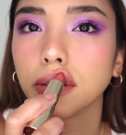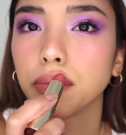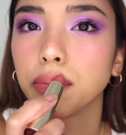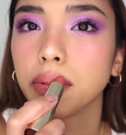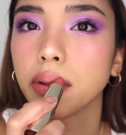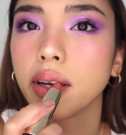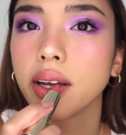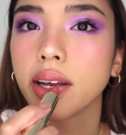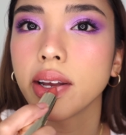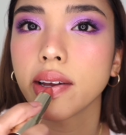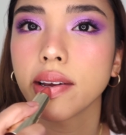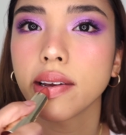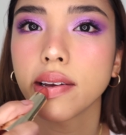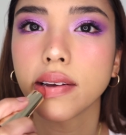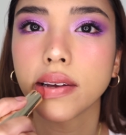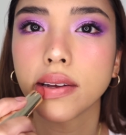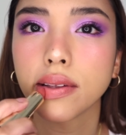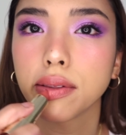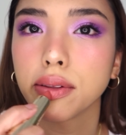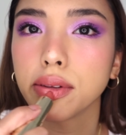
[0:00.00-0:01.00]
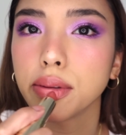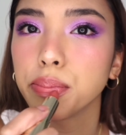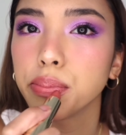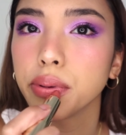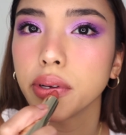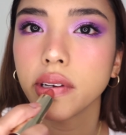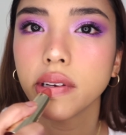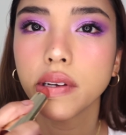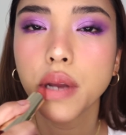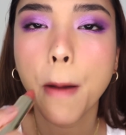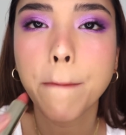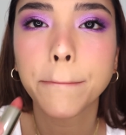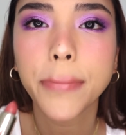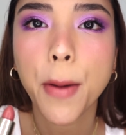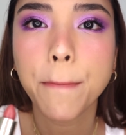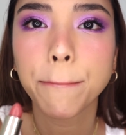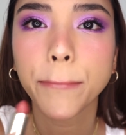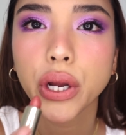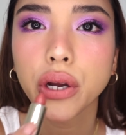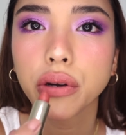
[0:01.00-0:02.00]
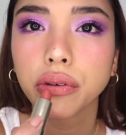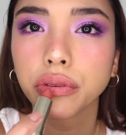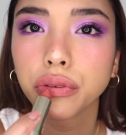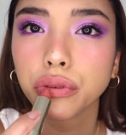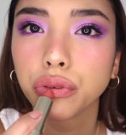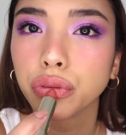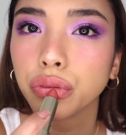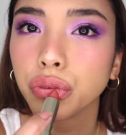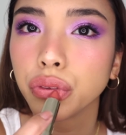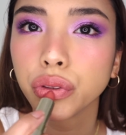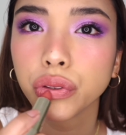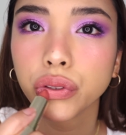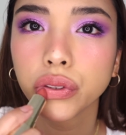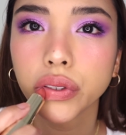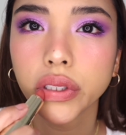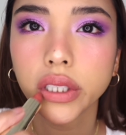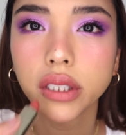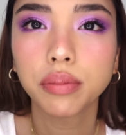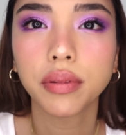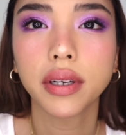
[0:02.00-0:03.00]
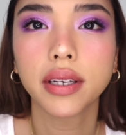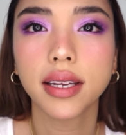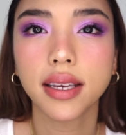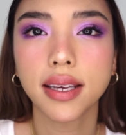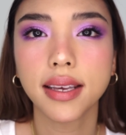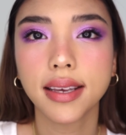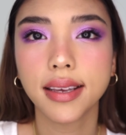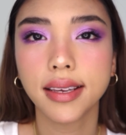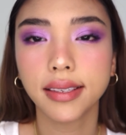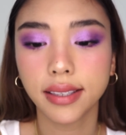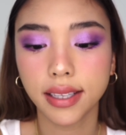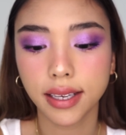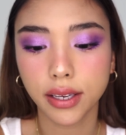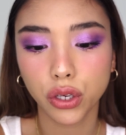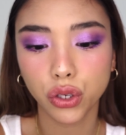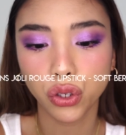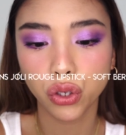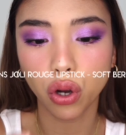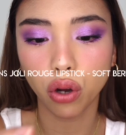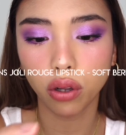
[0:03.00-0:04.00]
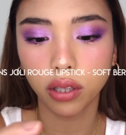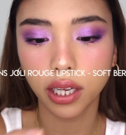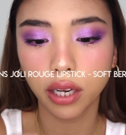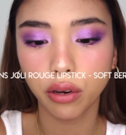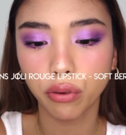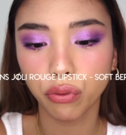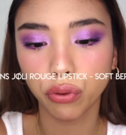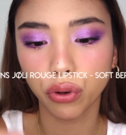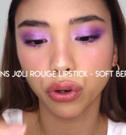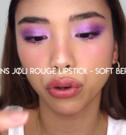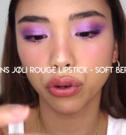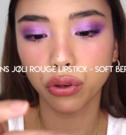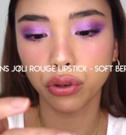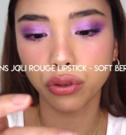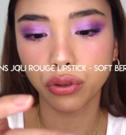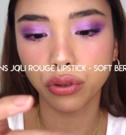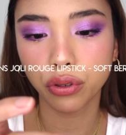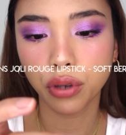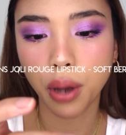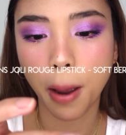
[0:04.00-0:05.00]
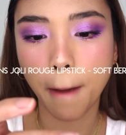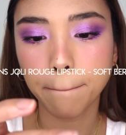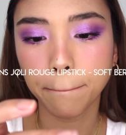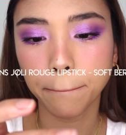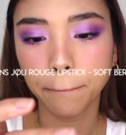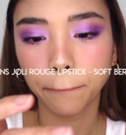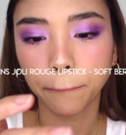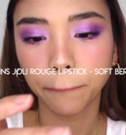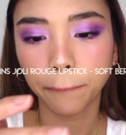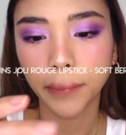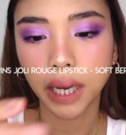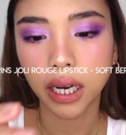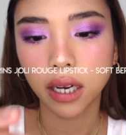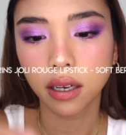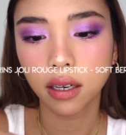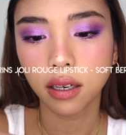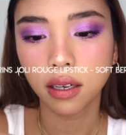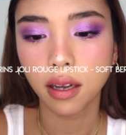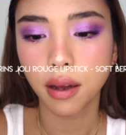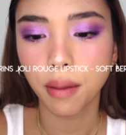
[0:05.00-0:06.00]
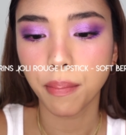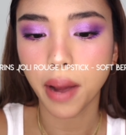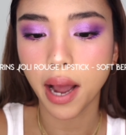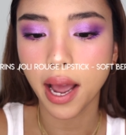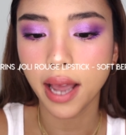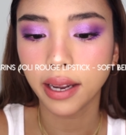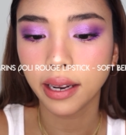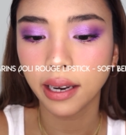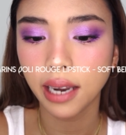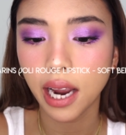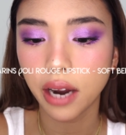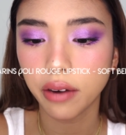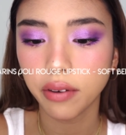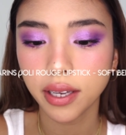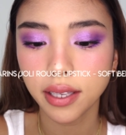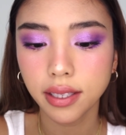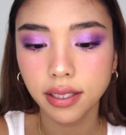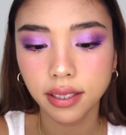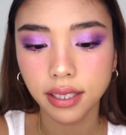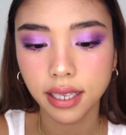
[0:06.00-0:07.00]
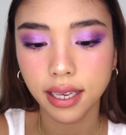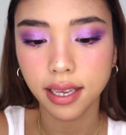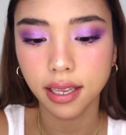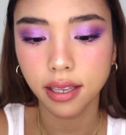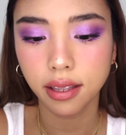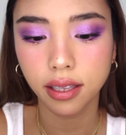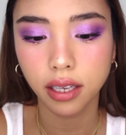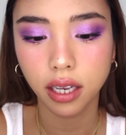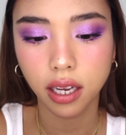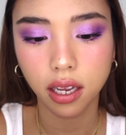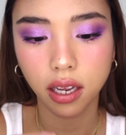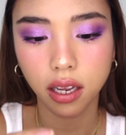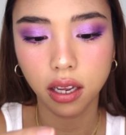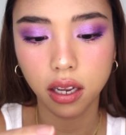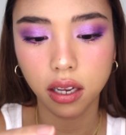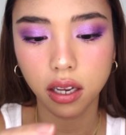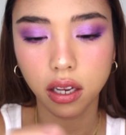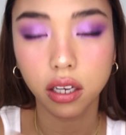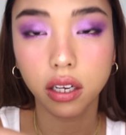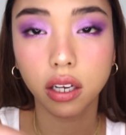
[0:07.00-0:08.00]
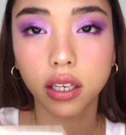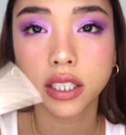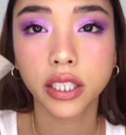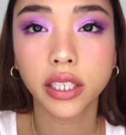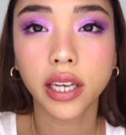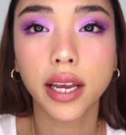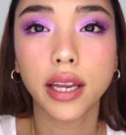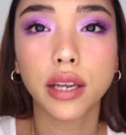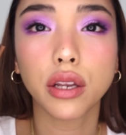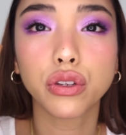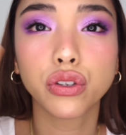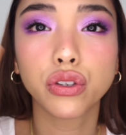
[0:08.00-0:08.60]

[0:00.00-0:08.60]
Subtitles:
applying a lippy. This one is the Joli Rouge by Clarins in the shade